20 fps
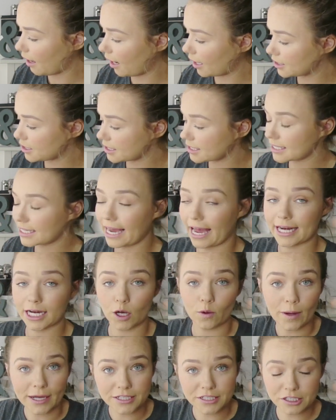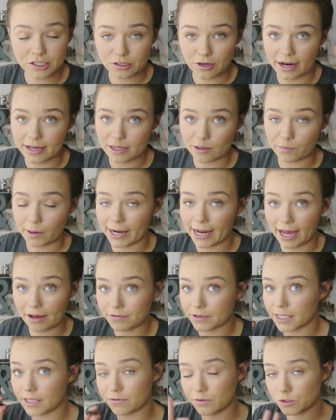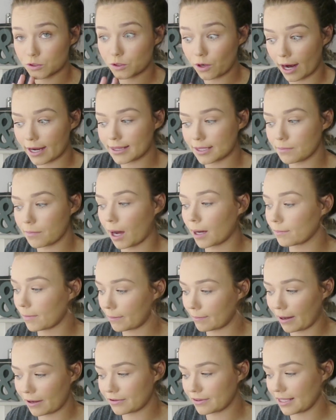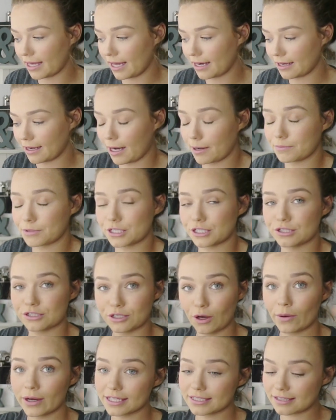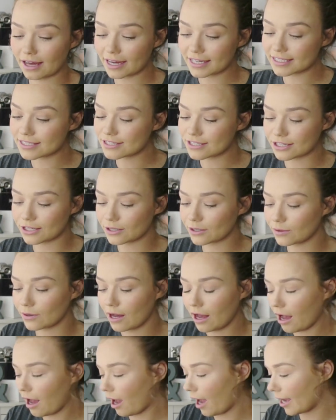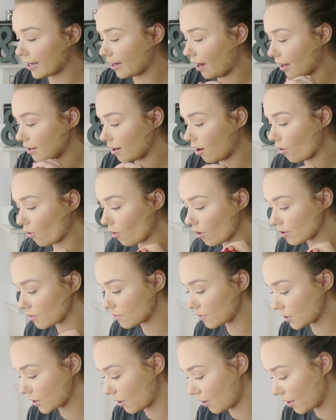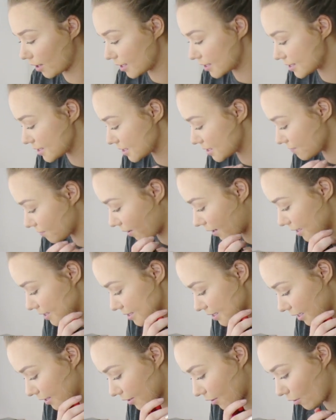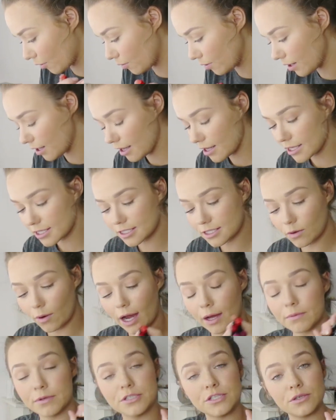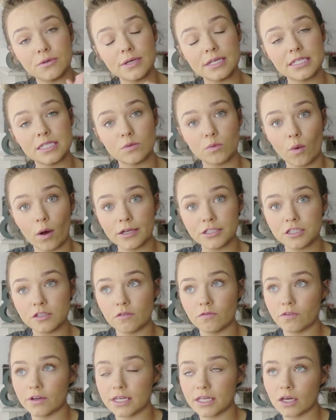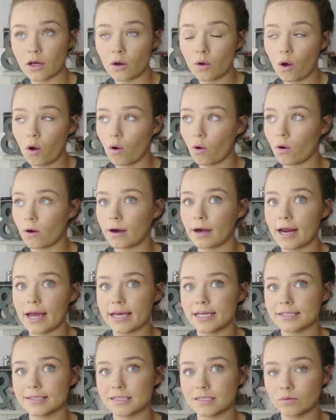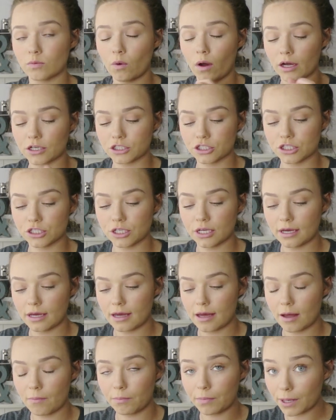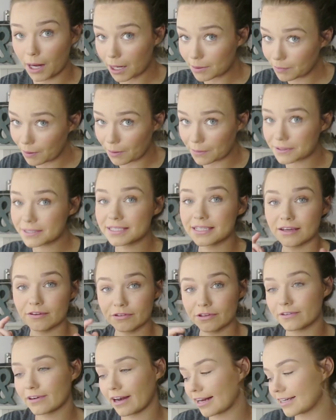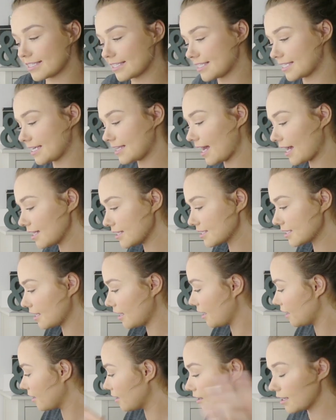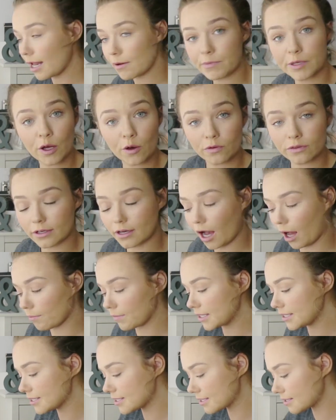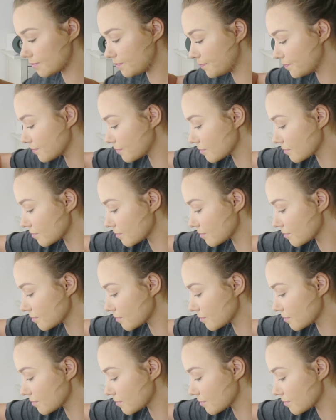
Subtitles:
I just cannot wait to try them. I haven't even tried them on my mouth yet, and I'm just so excited to. I got all of the colors as far as I know. So I will do a swatch video or a swatch blog post if you'd like to see that. Let me know in the comments.